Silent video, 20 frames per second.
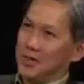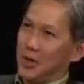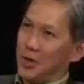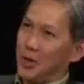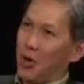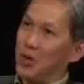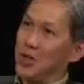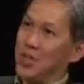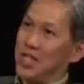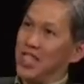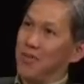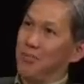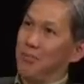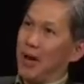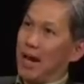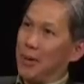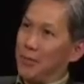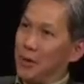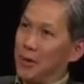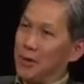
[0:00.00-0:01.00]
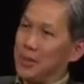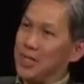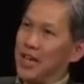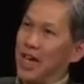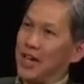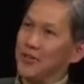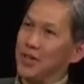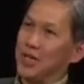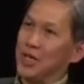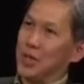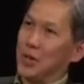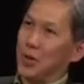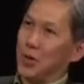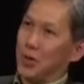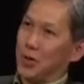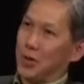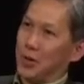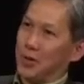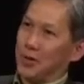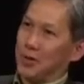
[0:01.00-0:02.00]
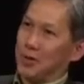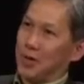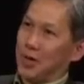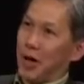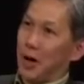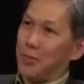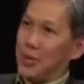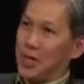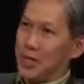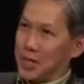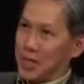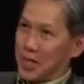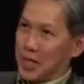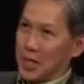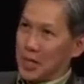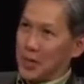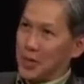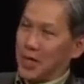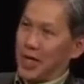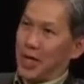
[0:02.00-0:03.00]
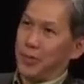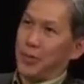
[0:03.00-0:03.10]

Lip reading: Not all the team members have equal competencies or